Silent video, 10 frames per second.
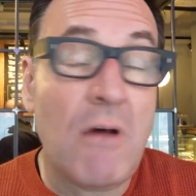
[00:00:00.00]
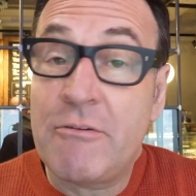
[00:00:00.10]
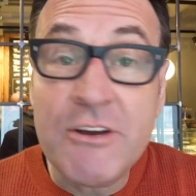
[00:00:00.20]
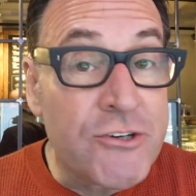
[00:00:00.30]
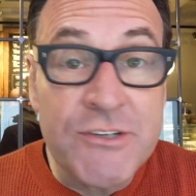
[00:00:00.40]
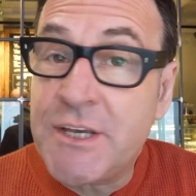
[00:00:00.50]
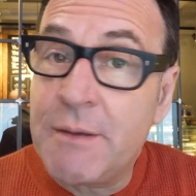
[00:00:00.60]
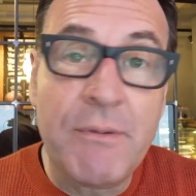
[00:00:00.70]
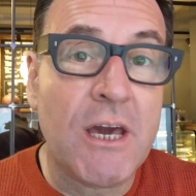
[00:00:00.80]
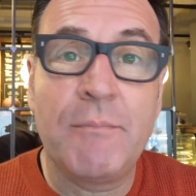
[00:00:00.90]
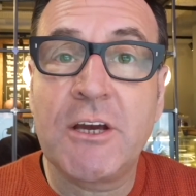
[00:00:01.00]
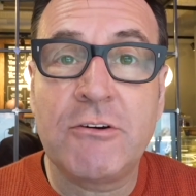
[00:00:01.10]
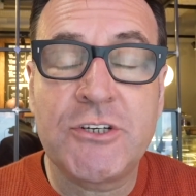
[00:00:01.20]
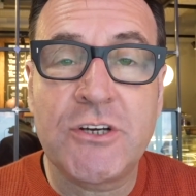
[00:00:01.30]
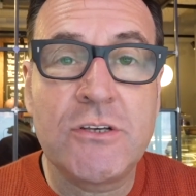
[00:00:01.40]
are interested in becoming
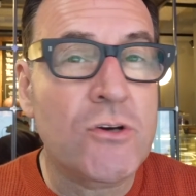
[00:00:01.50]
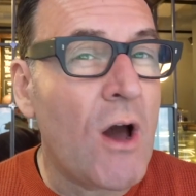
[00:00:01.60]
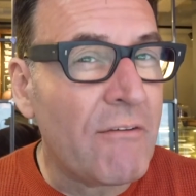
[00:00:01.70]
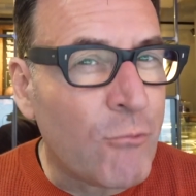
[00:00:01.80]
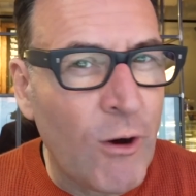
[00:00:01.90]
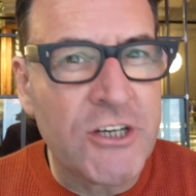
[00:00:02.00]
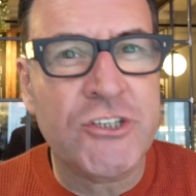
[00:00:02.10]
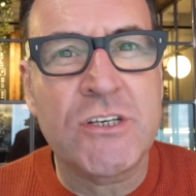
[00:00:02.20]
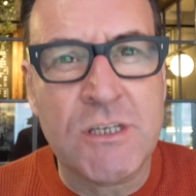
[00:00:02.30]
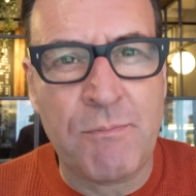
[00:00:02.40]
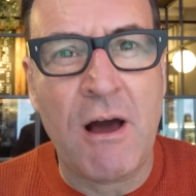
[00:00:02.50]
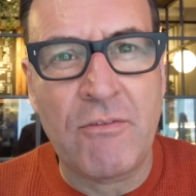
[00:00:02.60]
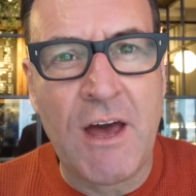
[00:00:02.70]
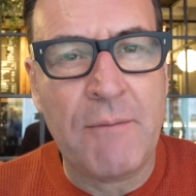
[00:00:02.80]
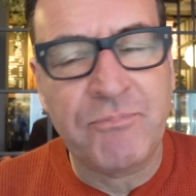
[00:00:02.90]
Christians or have questions about that.